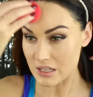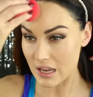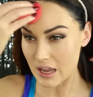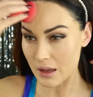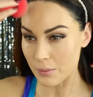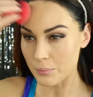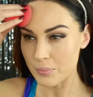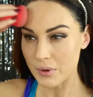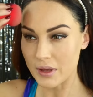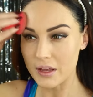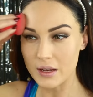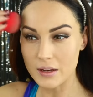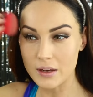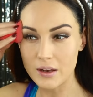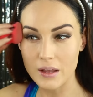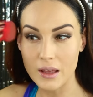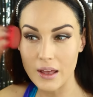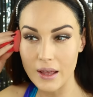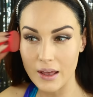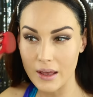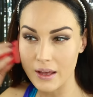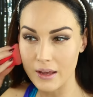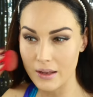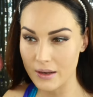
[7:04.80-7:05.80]
dampened
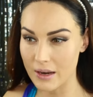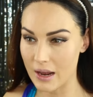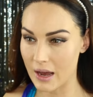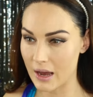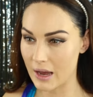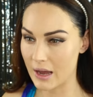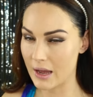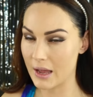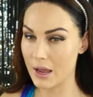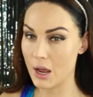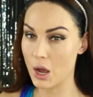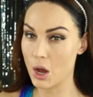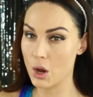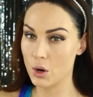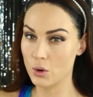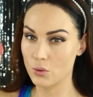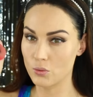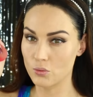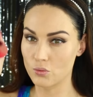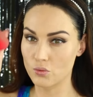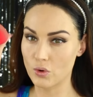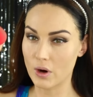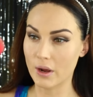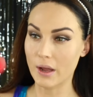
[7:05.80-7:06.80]
and I
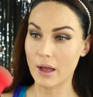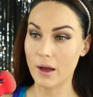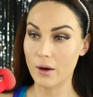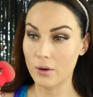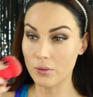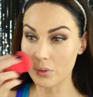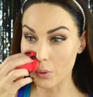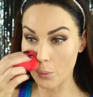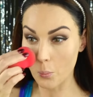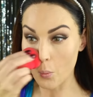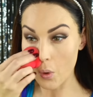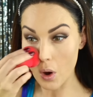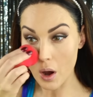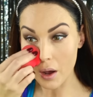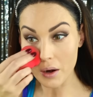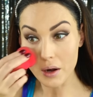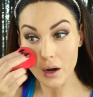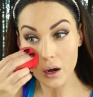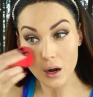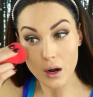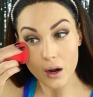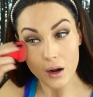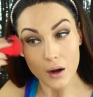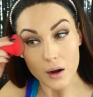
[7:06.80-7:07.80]
wrung out the
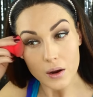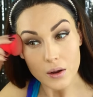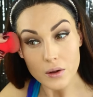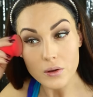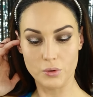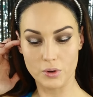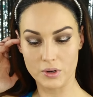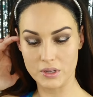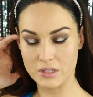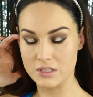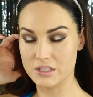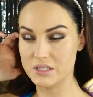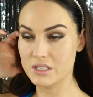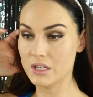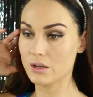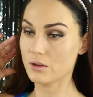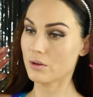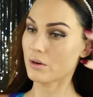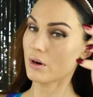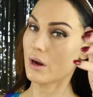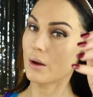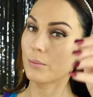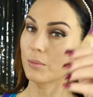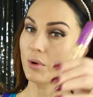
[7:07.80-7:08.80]
water for
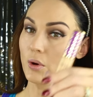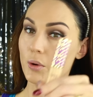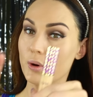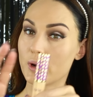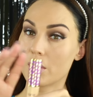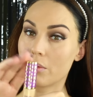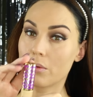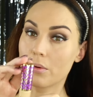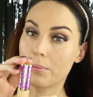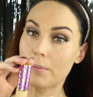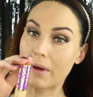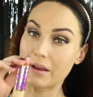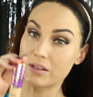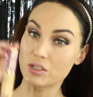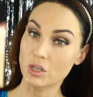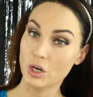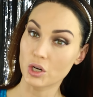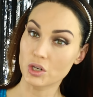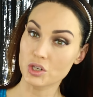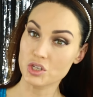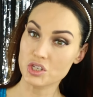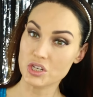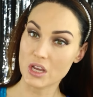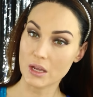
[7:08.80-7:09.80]
concealer, I'm going in with my
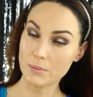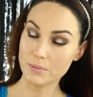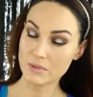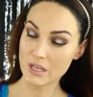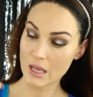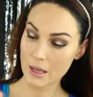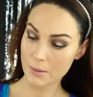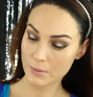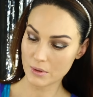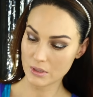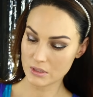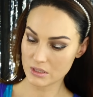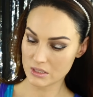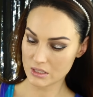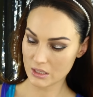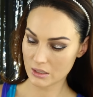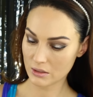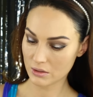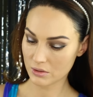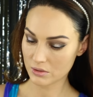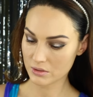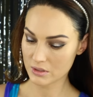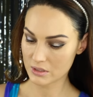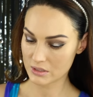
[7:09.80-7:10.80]
Tarte Shape Tape
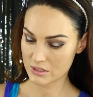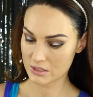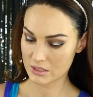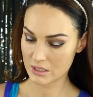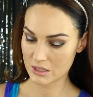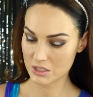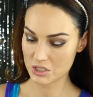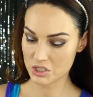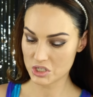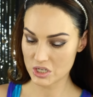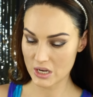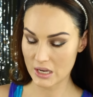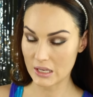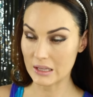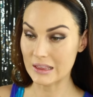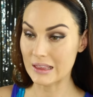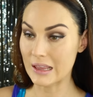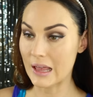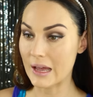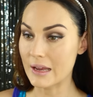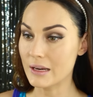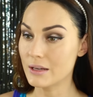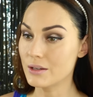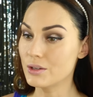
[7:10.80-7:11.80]
Concealer. This is in the shade
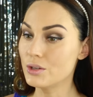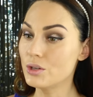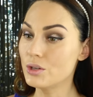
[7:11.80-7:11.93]
Light